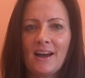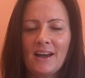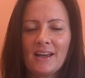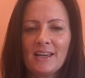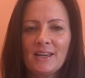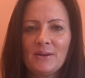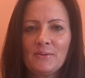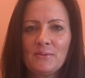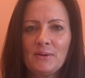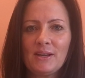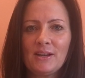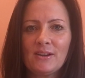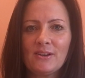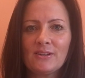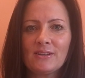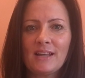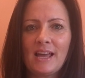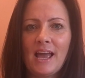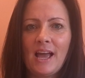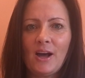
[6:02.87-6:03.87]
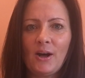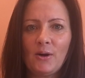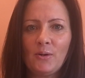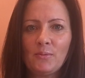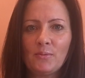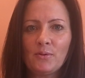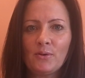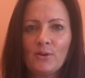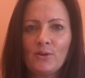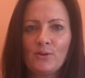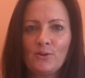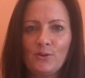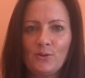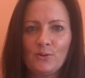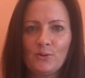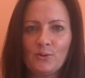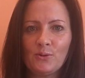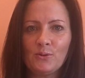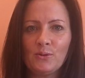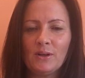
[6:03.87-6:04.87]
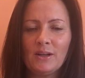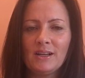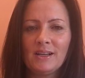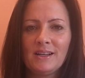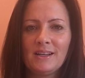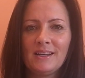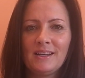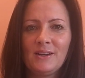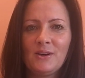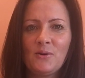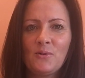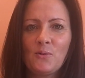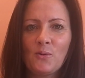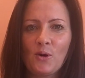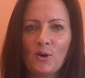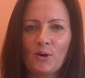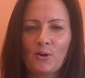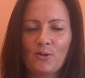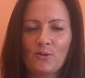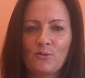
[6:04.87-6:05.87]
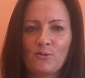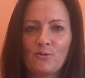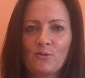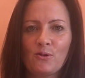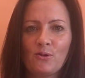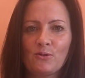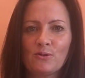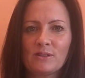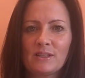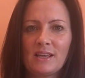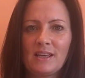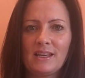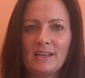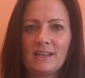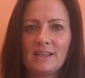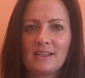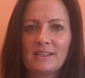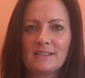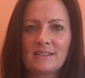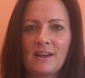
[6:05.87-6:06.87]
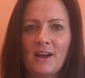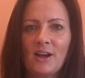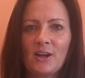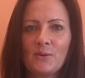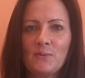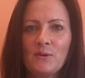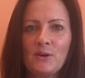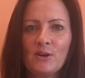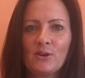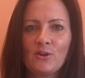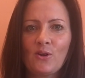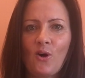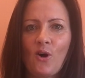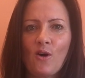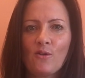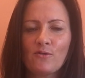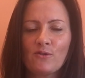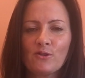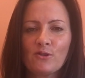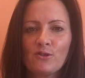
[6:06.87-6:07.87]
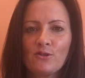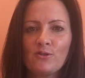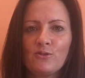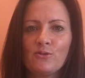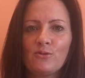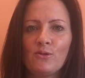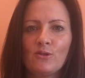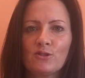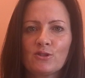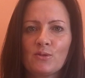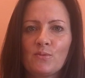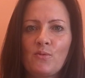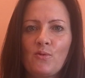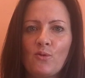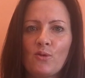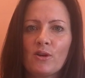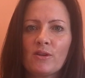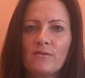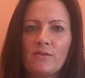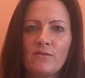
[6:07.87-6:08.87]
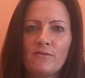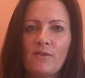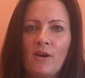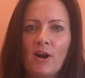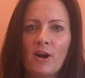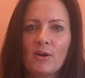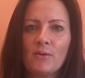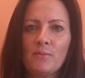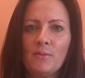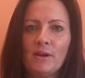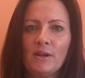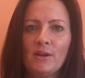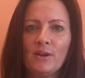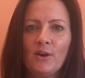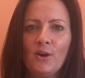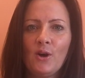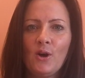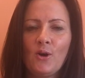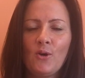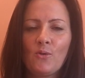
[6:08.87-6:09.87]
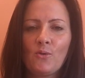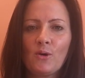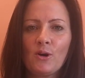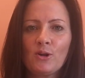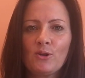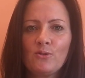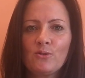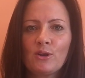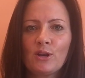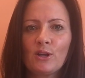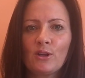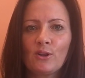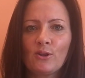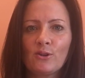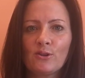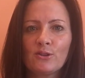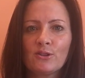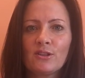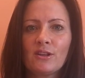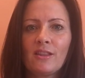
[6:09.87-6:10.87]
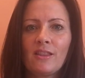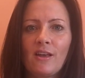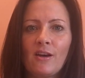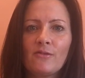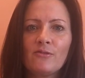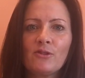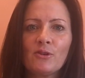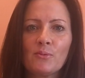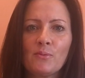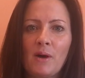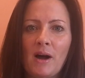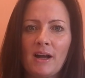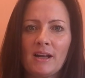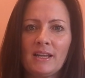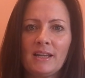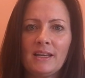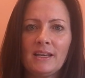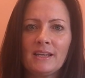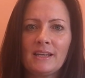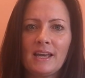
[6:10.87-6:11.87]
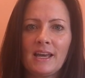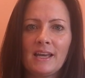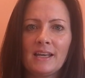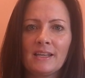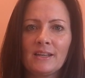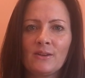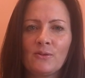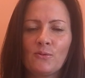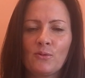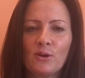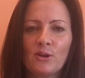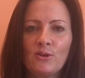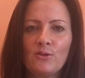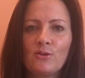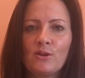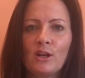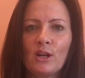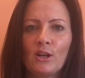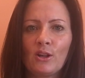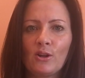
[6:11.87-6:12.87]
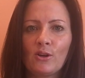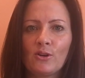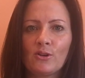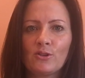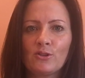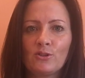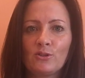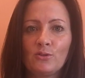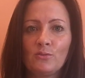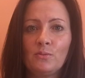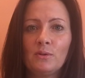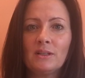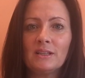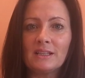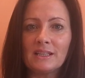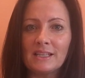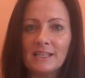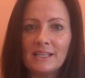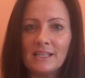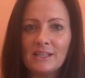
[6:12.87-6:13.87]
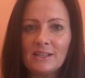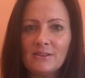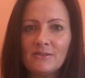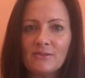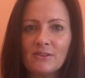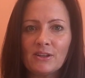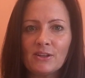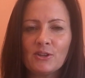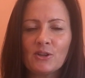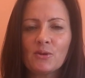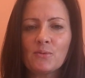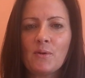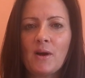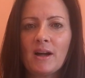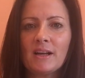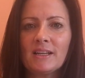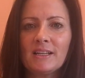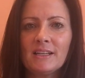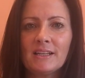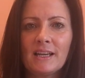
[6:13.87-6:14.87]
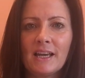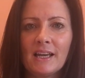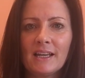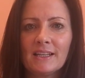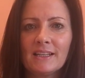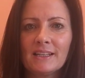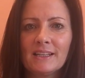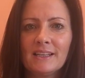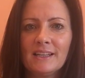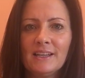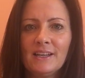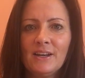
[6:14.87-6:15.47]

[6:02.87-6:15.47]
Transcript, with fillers: I am here to help you work through those kinks. I am here to offer you a supportive environment where you can learn to love your body again, where you can learn to believe in your body again,